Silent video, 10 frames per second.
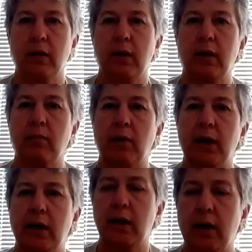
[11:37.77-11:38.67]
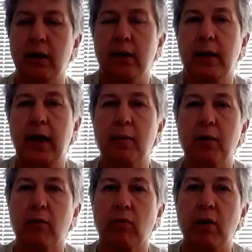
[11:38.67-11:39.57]
getting my
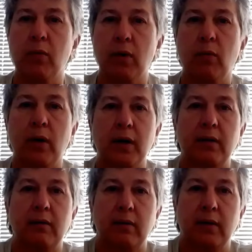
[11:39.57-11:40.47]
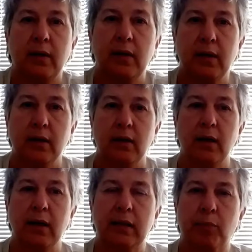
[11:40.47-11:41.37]
hammock right where I want it
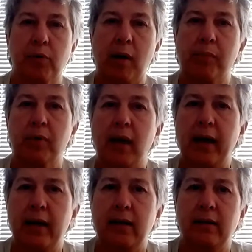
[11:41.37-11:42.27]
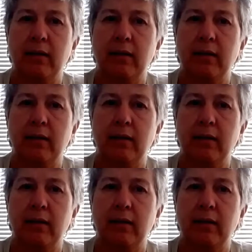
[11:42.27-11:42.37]
at the proper lay.